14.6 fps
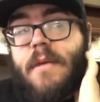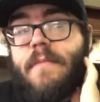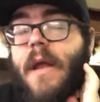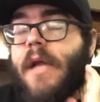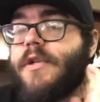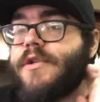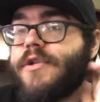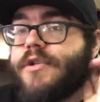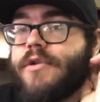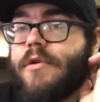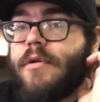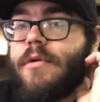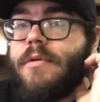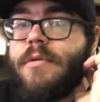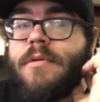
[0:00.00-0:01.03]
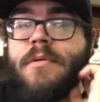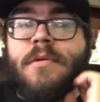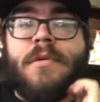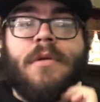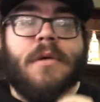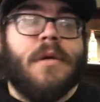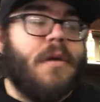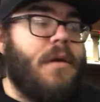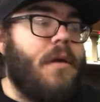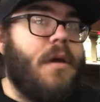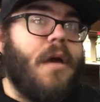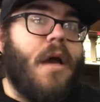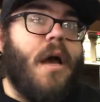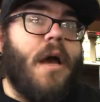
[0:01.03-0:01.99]
Not sure.
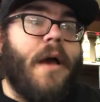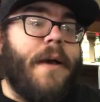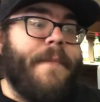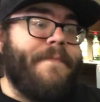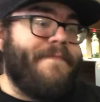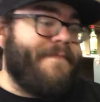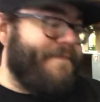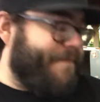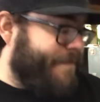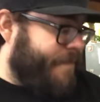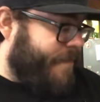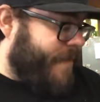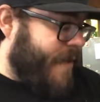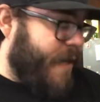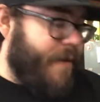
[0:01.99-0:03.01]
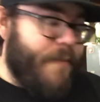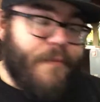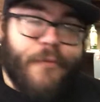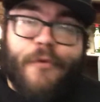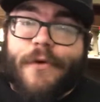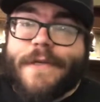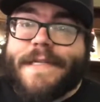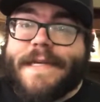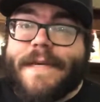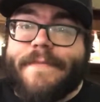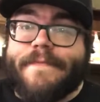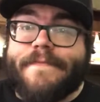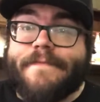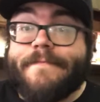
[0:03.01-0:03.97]
Um, we'll see.
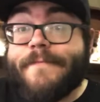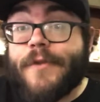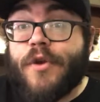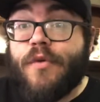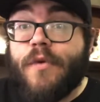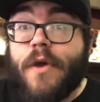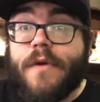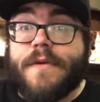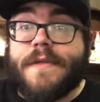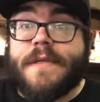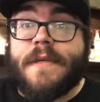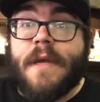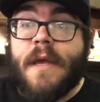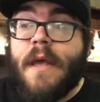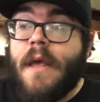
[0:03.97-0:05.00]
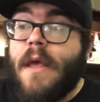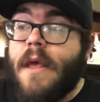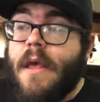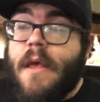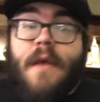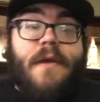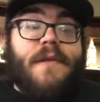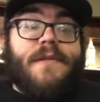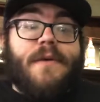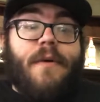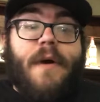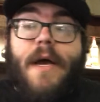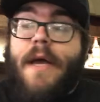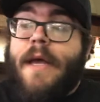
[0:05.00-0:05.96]
Who knows?
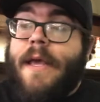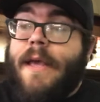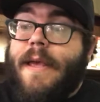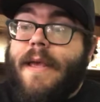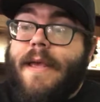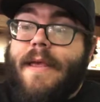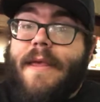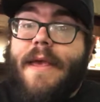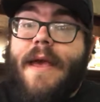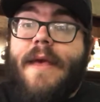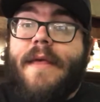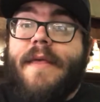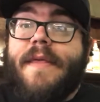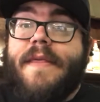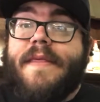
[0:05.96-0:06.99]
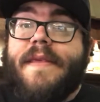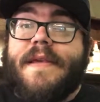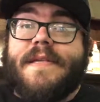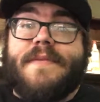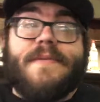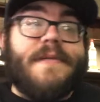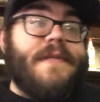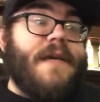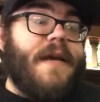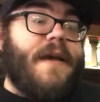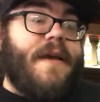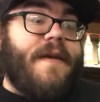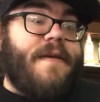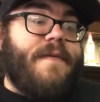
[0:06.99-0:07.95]
So, uh, yeah. This was
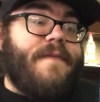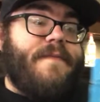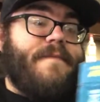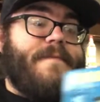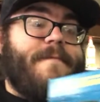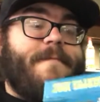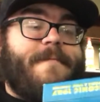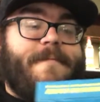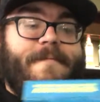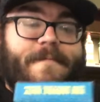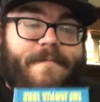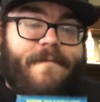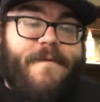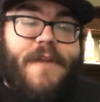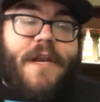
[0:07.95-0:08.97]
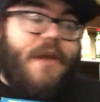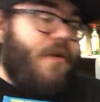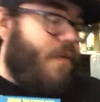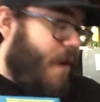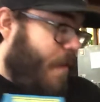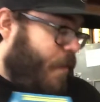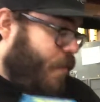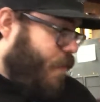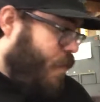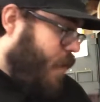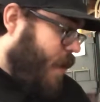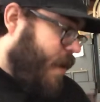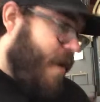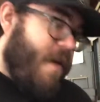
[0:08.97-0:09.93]
uh, video number
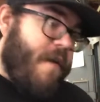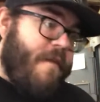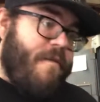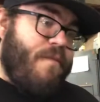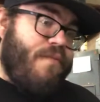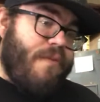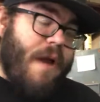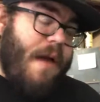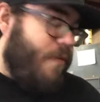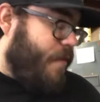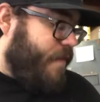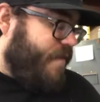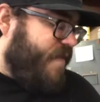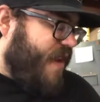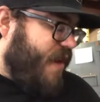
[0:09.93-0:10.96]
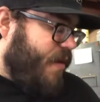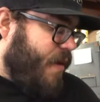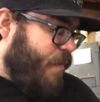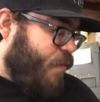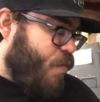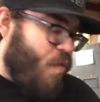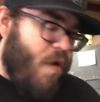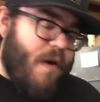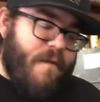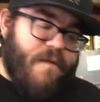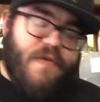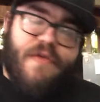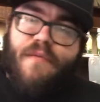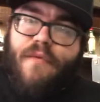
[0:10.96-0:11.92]
one of probably video number one of
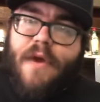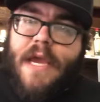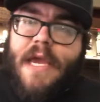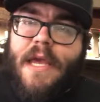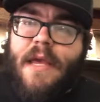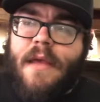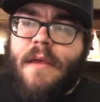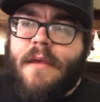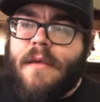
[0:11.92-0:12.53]
three.